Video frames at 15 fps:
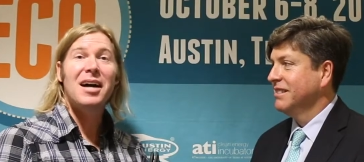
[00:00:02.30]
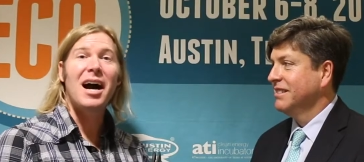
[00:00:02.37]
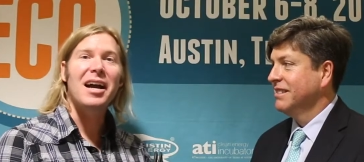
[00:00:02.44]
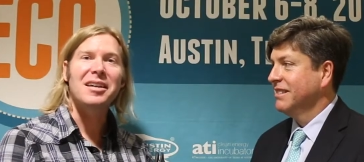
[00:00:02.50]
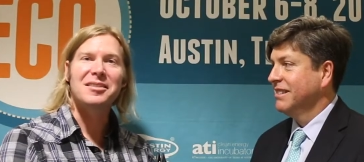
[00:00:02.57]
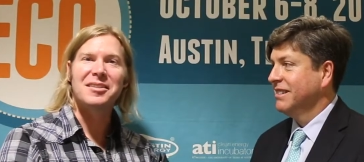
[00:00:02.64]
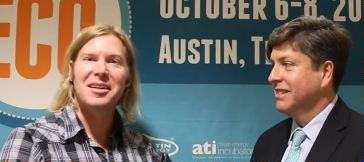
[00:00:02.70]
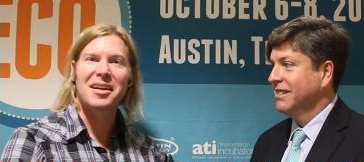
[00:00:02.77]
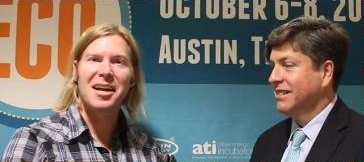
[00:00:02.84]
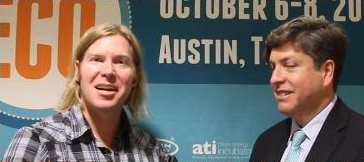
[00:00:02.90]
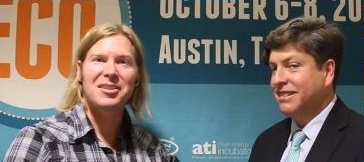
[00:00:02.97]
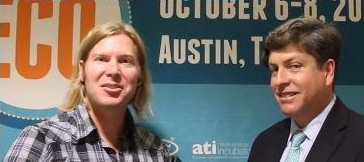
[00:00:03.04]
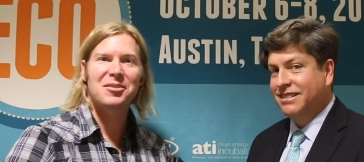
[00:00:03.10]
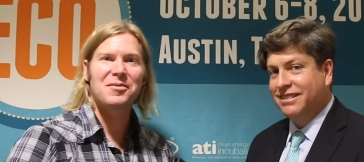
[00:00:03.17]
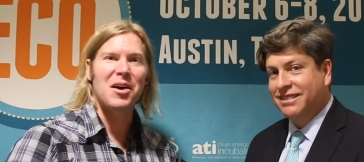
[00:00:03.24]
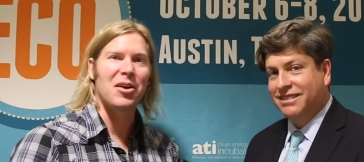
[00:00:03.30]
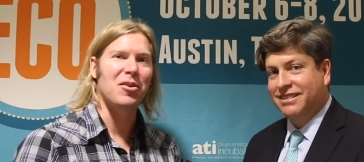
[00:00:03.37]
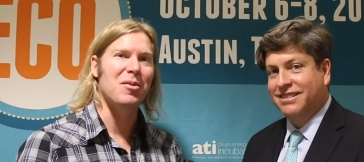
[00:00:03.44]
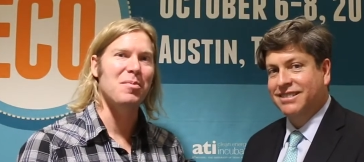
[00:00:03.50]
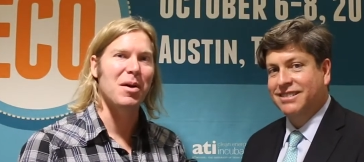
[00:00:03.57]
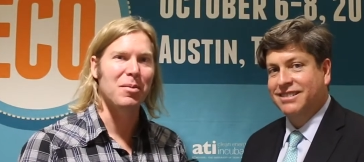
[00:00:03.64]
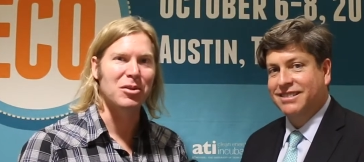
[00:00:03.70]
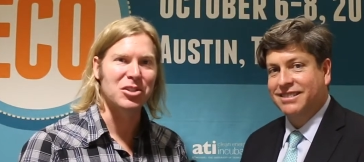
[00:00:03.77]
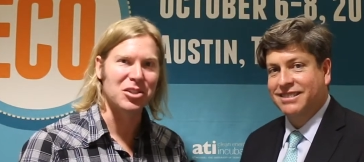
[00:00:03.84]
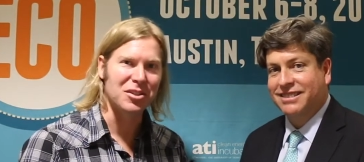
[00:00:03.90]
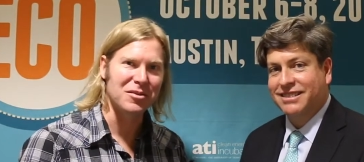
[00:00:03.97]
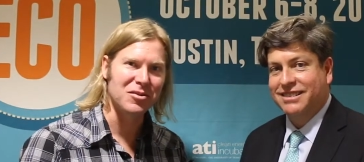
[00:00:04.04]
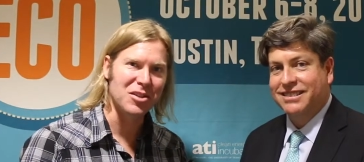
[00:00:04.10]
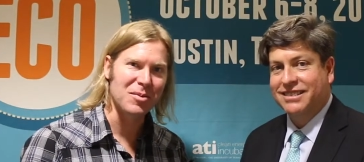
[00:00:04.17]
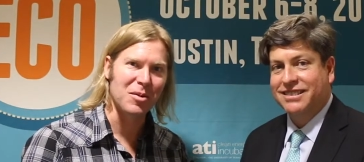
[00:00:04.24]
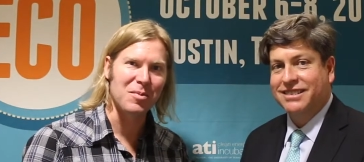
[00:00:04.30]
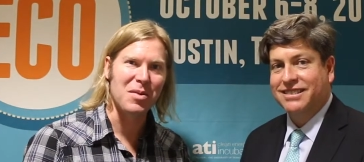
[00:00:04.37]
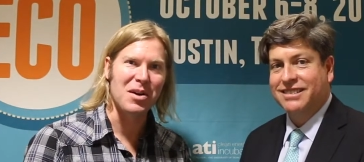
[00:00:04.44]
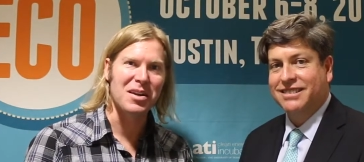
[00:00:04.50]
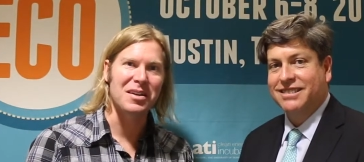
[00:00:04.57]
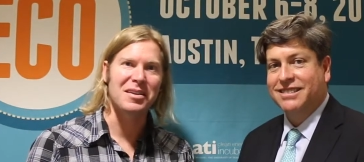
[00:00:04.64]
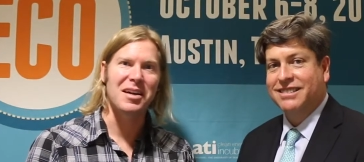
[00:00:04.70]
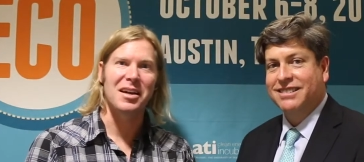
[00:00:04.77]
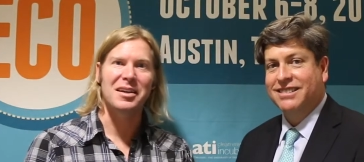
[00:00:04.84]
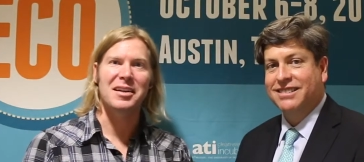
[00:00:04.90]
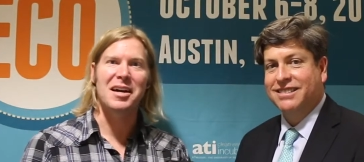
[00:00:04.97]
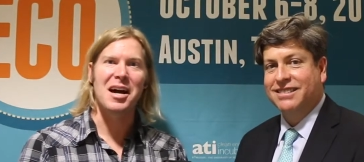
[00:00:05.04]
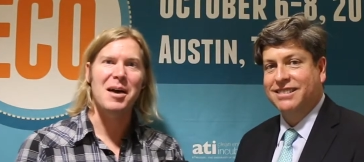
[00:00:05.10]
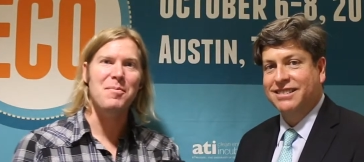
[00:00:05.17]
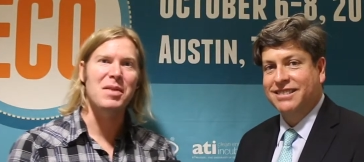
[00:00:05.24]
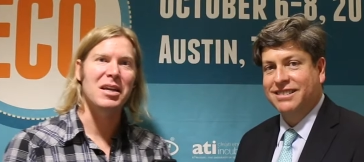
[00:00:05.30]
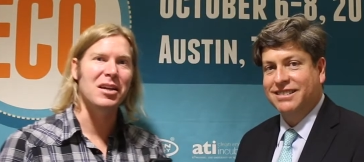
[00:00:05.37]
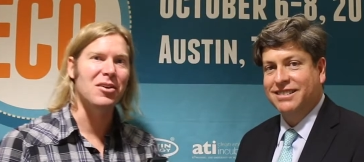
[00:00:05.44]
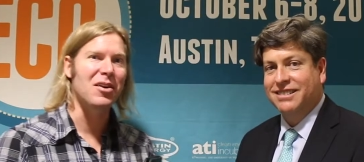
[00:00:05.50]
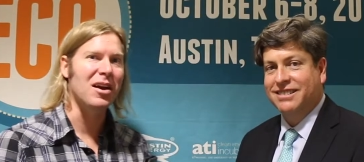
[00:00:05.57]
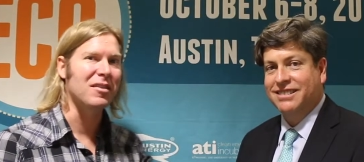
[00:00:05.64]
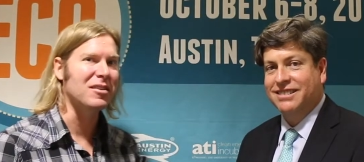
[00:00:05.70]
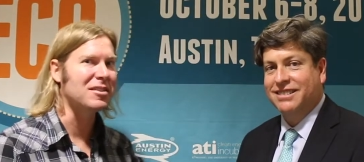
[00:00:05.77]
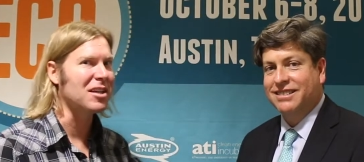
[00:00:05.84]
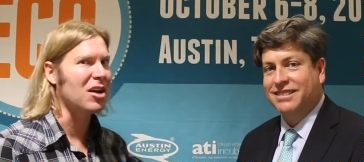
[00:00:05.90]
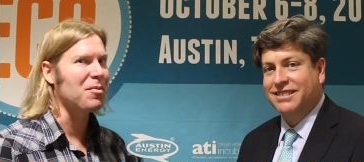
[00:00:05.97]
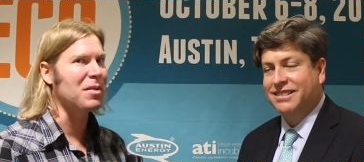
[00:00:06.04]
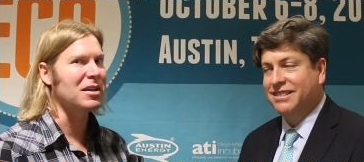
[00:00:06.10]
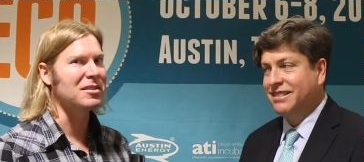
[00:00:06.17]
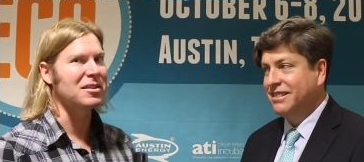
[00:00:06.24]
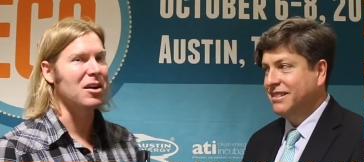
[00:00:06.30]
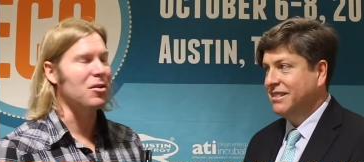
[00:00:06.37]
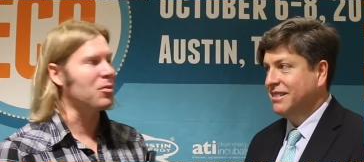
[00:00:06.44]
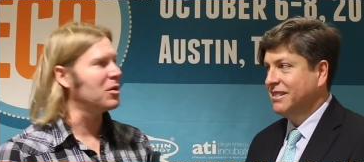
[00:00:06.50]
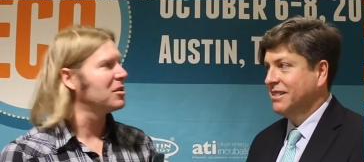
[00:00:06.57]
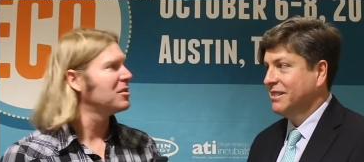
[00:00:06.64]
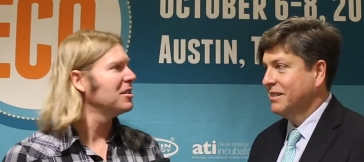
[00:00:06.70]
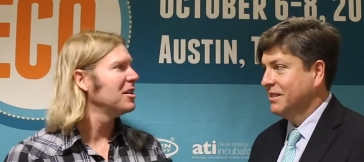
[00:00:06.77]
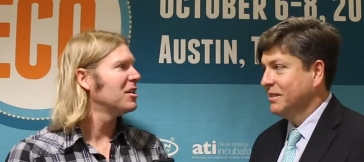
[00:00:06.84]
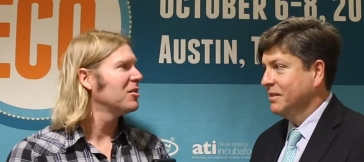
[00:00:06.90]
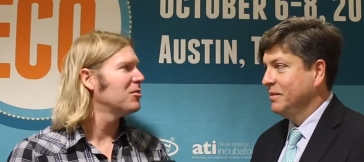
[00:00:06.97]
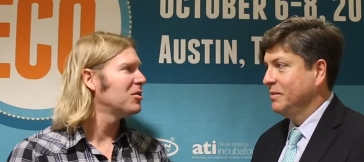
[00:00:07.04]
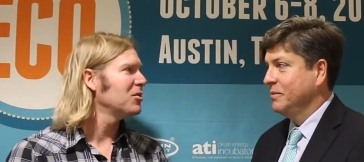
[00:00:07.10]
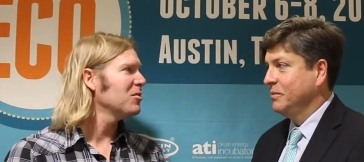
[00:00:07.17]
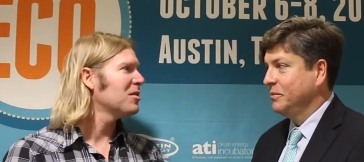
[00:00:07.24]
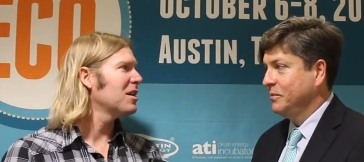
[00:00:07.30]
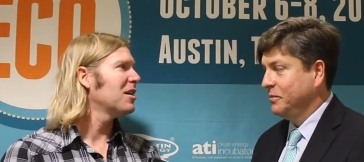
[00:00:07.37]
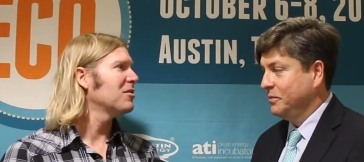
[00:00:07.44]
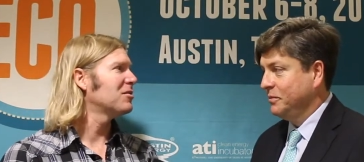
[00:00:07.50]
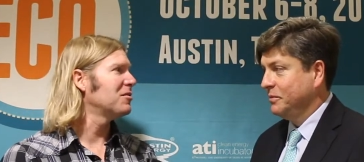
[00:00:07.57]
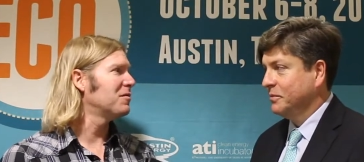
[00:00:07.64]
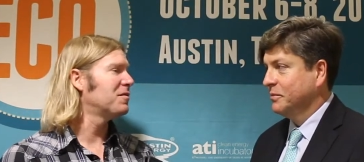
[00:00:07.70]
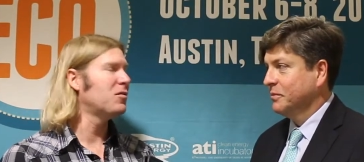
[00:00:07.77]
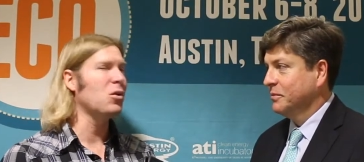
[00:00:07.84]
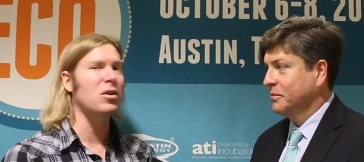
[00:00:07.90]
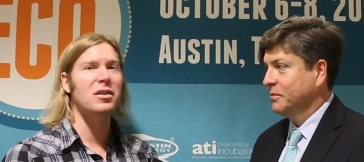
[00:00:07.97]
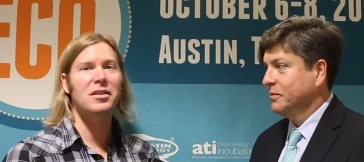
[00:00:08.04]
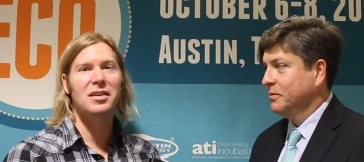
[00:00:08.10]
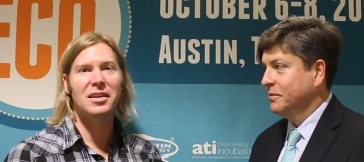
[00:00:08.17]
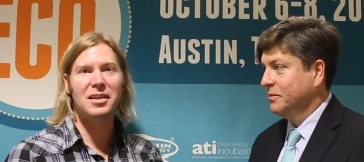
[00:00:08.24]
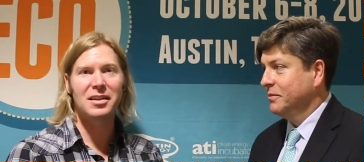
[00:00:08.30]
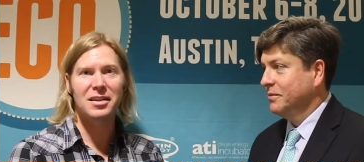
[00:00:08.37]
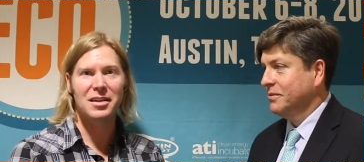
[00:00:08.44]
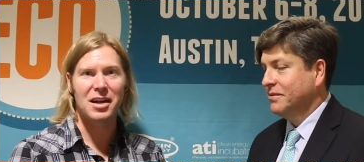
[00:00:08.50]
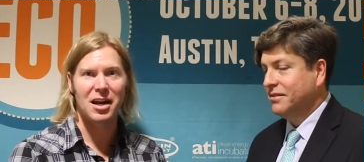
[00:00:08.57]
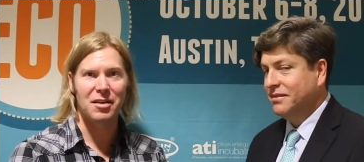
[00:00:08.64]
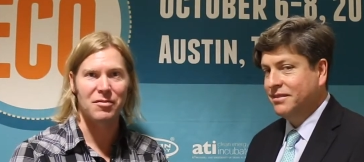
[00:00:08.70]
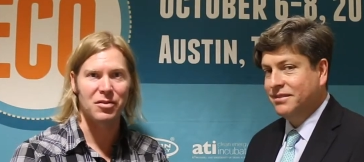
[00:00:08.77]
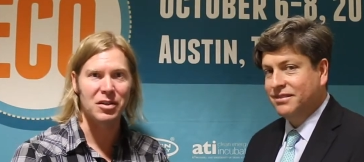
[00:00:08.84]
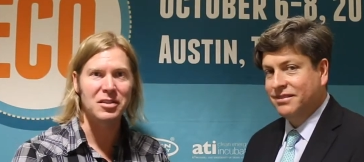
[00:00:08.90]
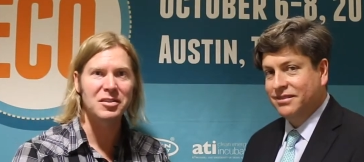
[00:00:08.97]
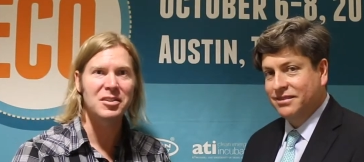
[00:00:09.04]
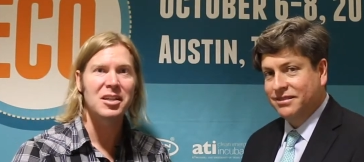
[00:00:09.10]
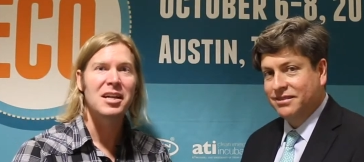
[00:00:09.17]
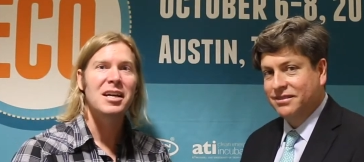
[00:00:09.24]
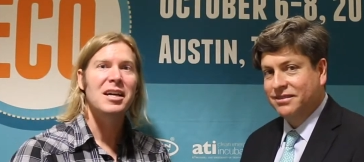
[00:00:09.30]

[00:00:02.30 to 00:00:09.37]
Speaker 1: Hi, it's Nick Aster, founder and publisher of Triple Pundit dot com, here at the South by Southwest Eco two thousand fourteen conference.